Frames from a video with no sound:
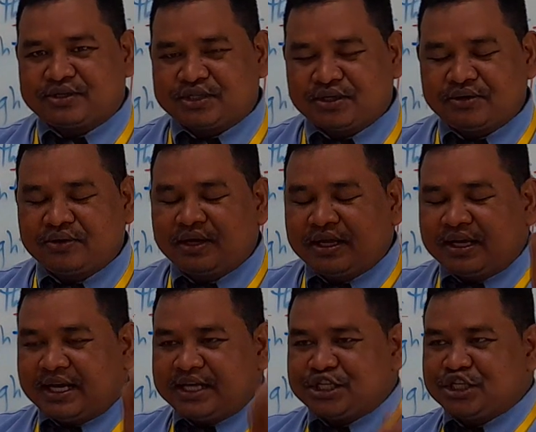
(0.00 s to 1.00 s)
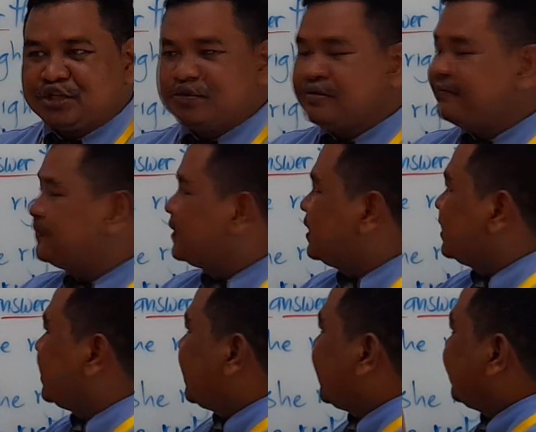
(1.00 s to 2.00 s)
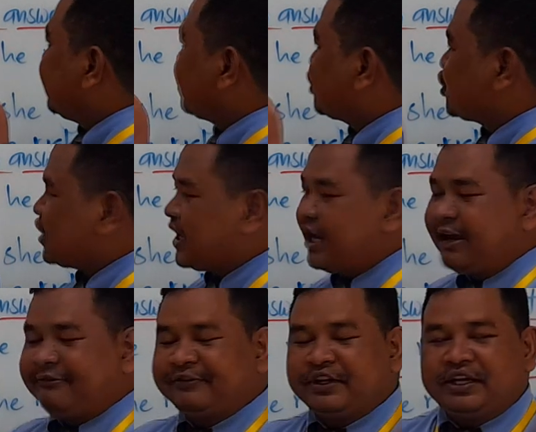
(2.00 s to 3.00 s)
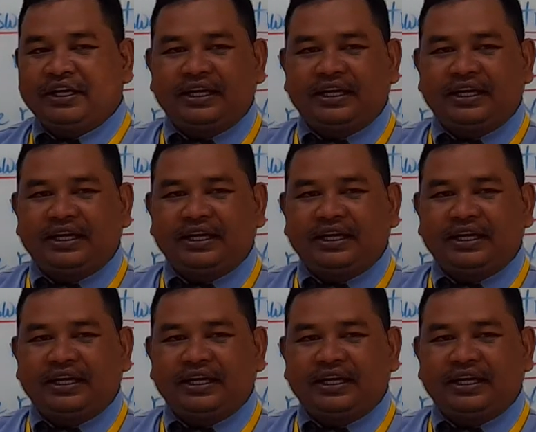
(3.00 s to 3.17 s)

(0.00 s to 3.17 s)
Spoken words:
So like soup, like crepe,